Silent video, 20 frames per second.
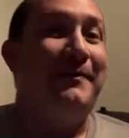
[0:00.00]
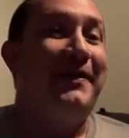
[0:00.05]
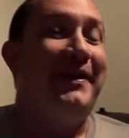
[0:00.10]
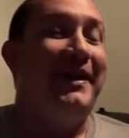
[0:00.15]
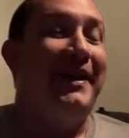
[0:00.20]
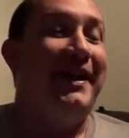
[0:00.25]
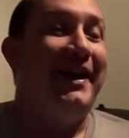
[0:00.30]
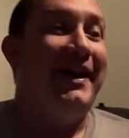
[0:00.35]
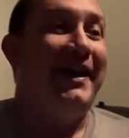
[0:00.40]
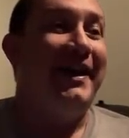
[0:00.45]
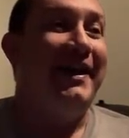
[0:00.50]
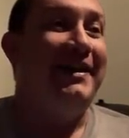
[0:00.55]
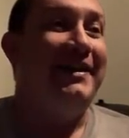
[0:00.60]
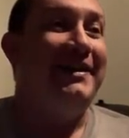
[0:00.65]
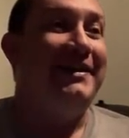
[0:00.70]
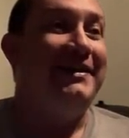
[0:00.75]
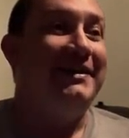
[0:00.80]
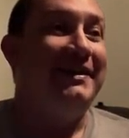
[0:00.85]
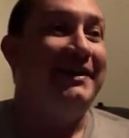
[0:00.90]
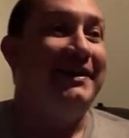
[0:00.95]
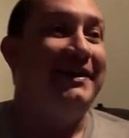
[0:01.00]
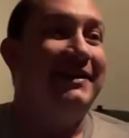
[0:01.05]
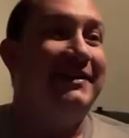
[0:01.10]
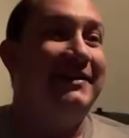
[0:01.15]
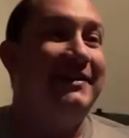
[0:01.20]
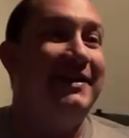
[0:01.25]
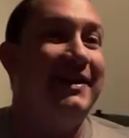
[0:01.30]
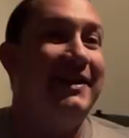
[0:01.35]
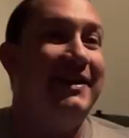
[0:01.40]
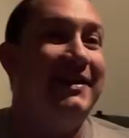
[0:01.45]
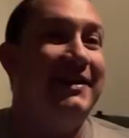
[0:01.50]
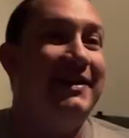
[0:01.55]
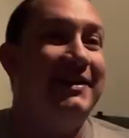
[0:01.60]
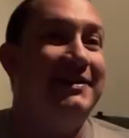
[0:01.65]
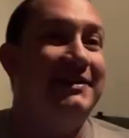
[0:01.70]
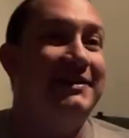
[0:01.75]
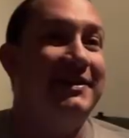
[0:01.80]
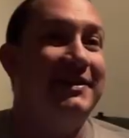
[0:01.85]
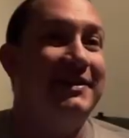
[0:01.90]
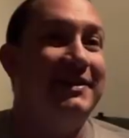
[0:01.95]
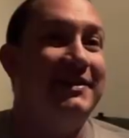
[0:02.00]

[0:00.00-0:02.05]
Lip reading: And is